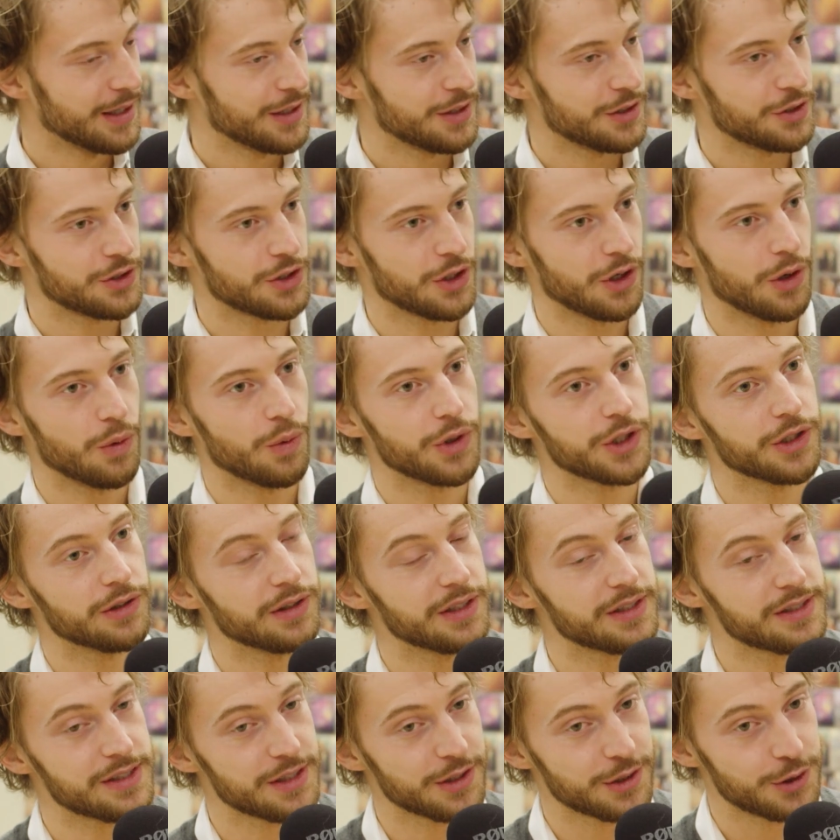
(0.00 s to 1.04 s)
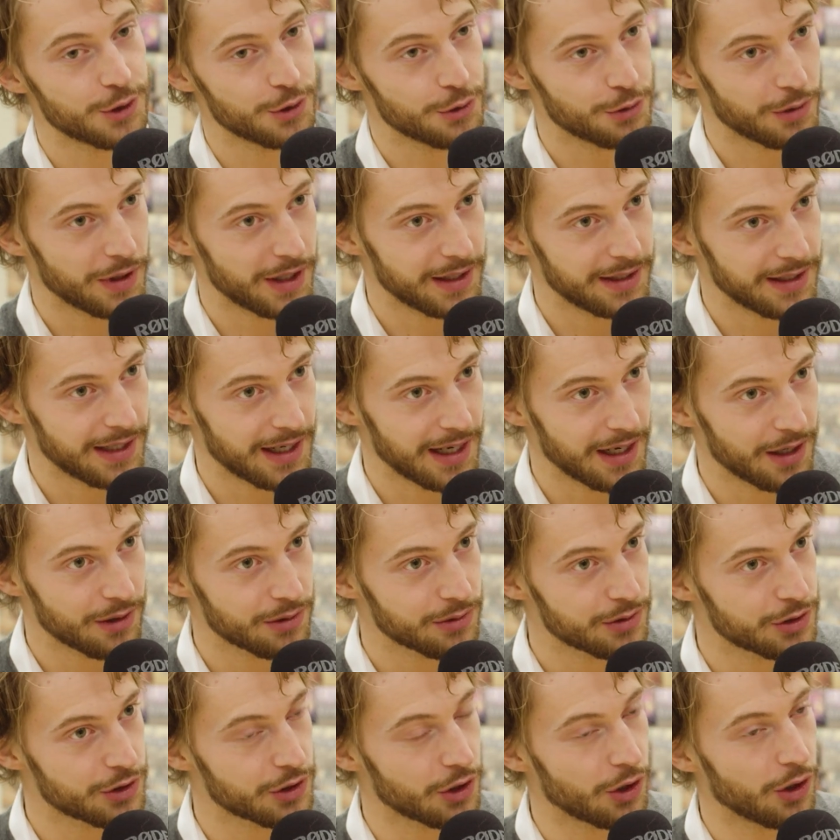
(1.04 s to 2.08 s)
So what you're listening to right now.
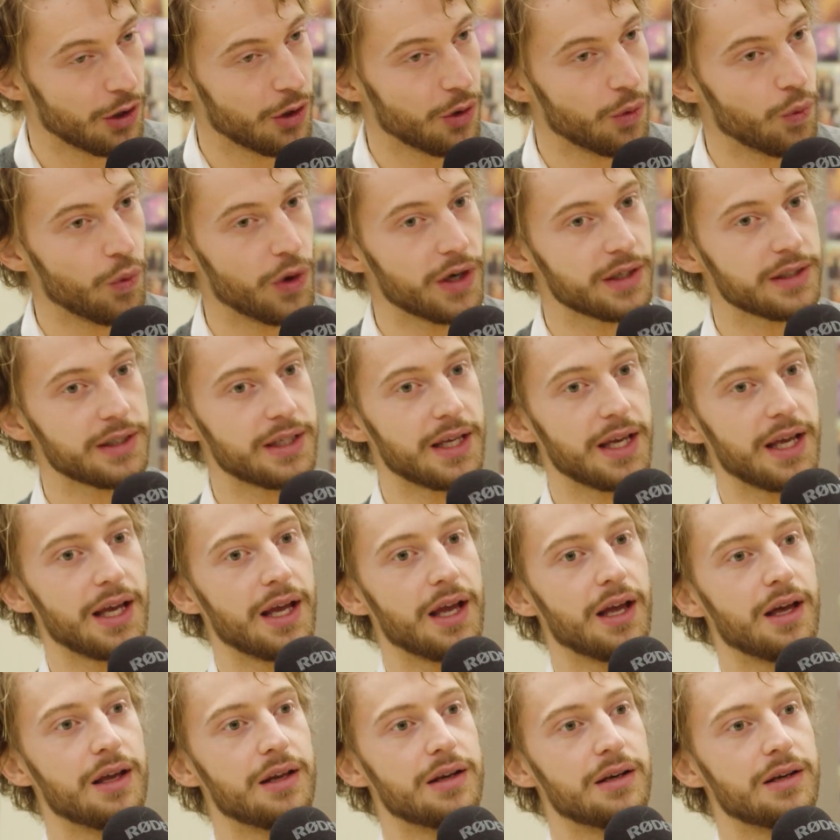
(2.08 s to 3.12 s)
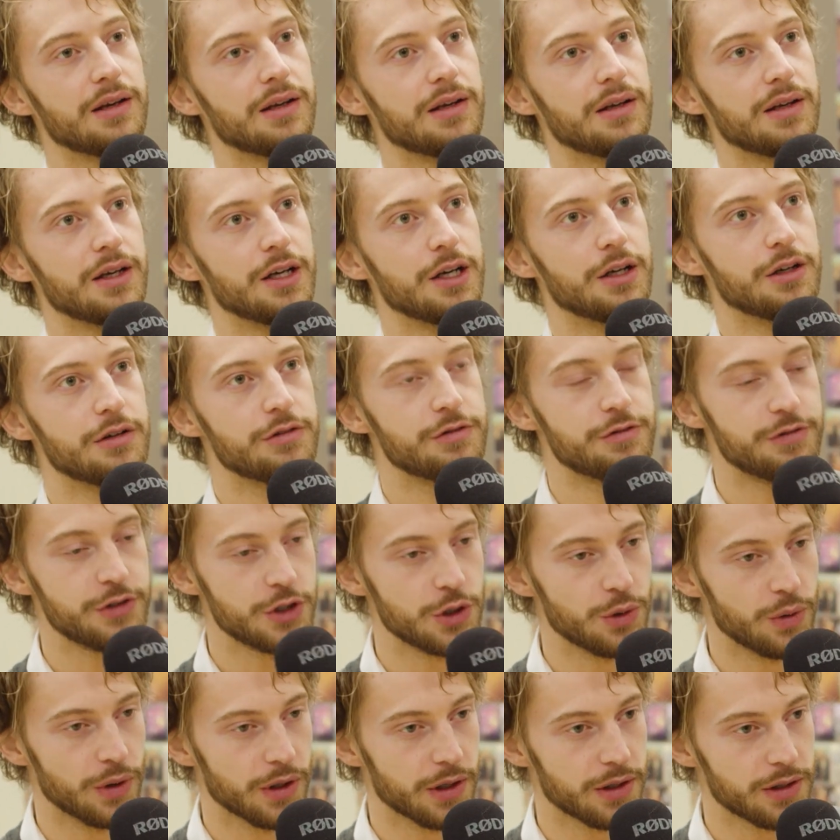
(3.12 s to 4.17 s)
So what can
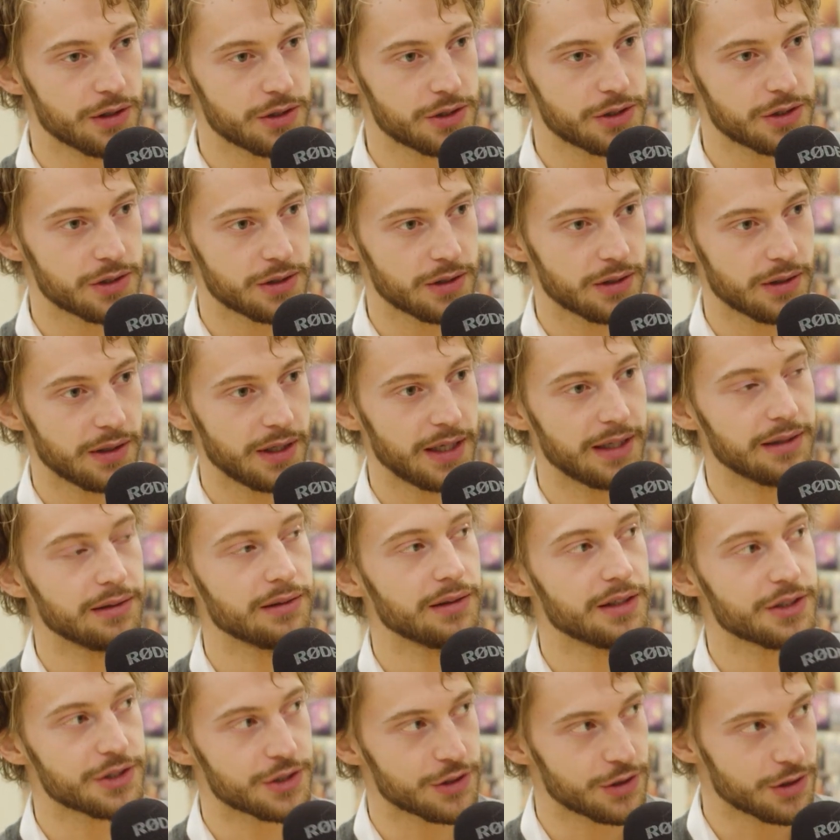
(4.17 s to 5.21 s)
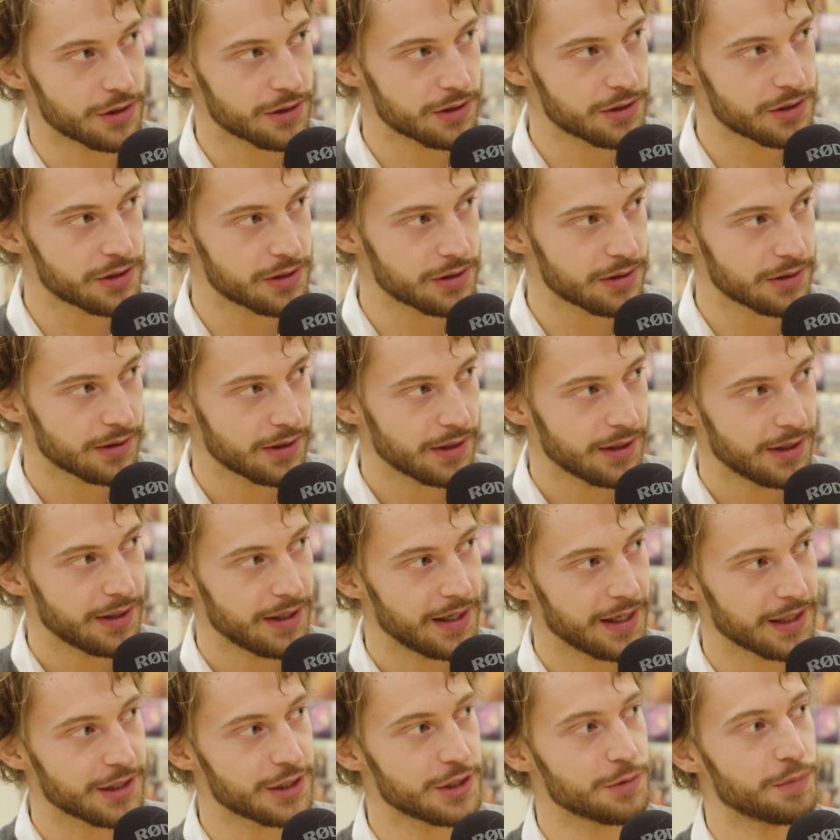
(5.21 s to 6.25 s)
viewers and listeners
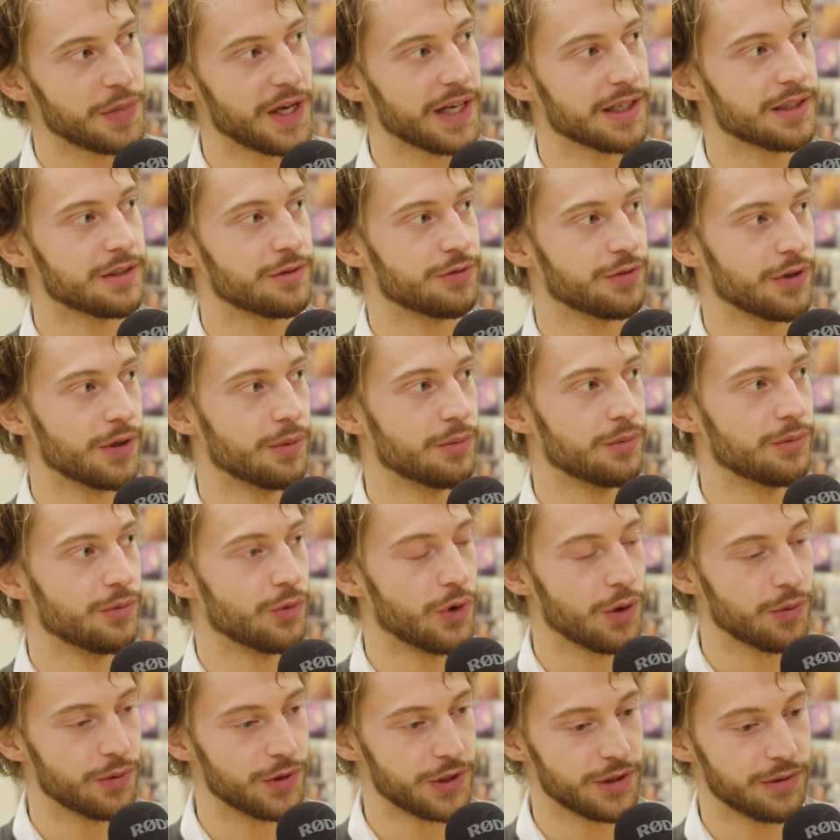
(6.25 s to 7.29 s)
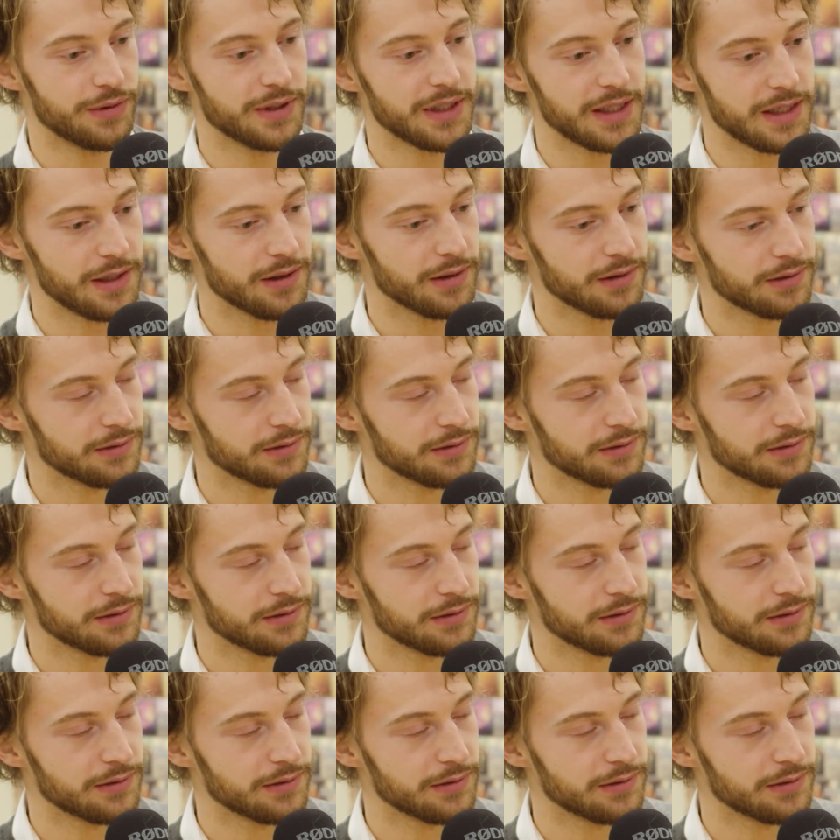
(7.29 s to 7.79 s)
expect from what we're doing here?